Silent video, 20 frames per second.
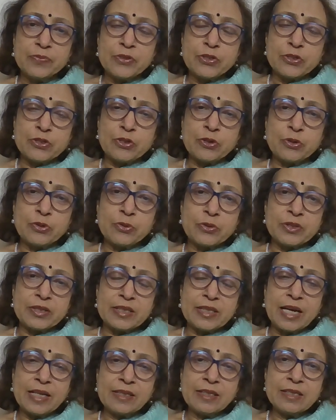So
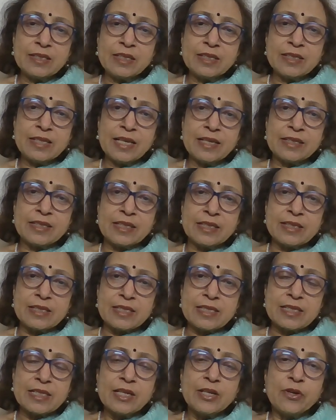that is the
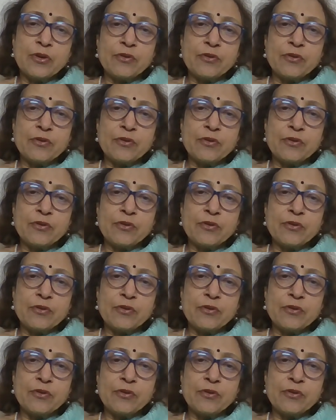sentence